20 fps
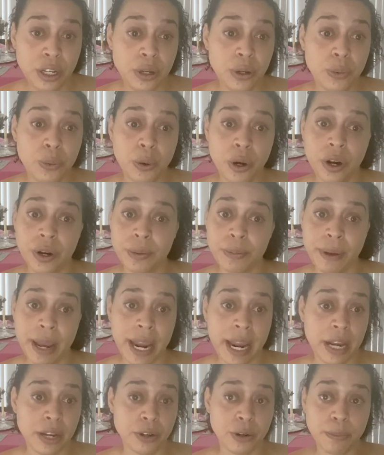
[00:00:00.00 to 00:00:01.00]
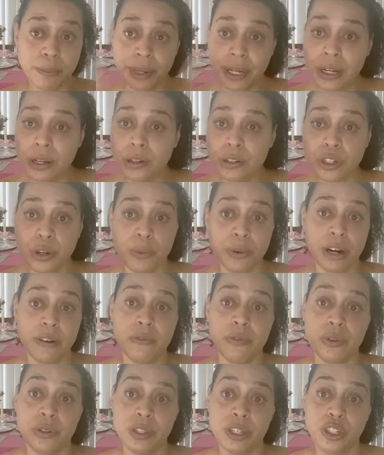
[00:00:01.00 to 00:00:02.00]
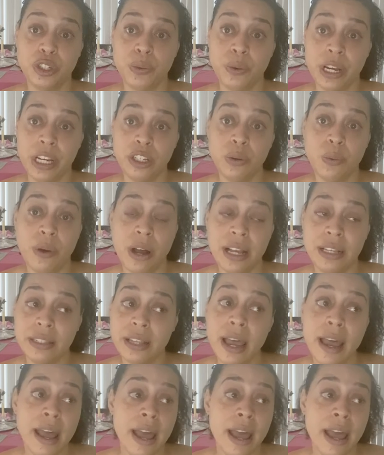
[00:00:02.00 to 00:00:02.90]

you weren't paying your bills or whatever the situation was,